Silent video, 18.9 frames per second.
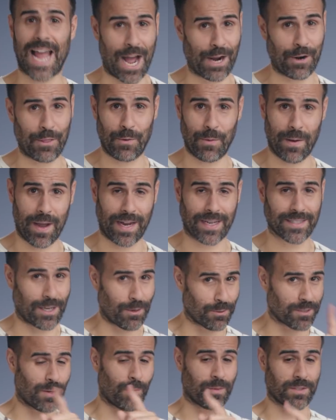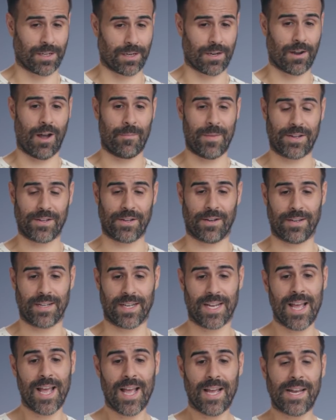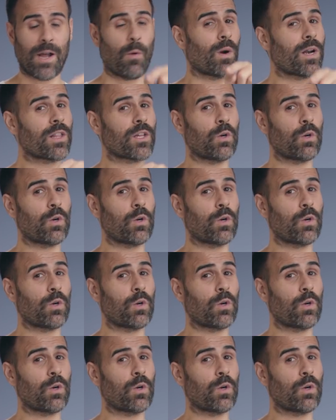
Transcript: out of the way because I know someone's going to comment on it. Now, one of the